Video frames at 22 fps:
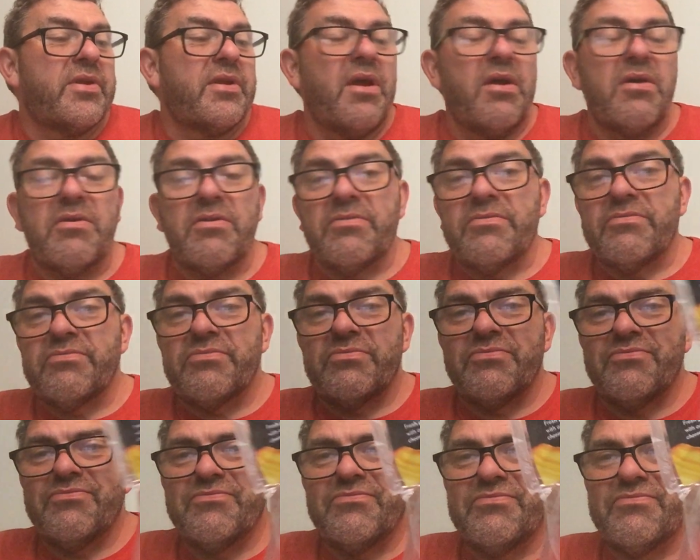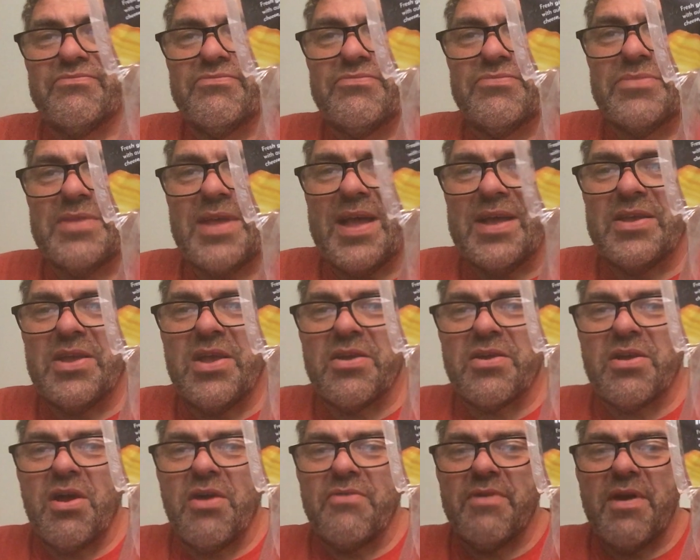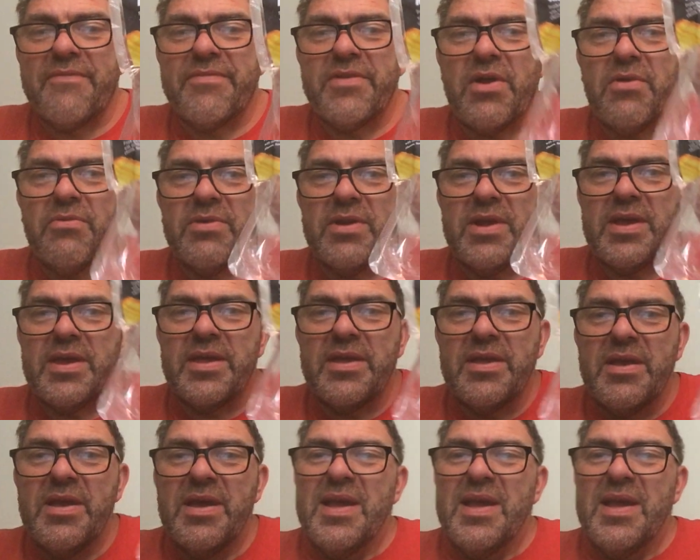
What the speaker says: Oh, there you go, ravioli.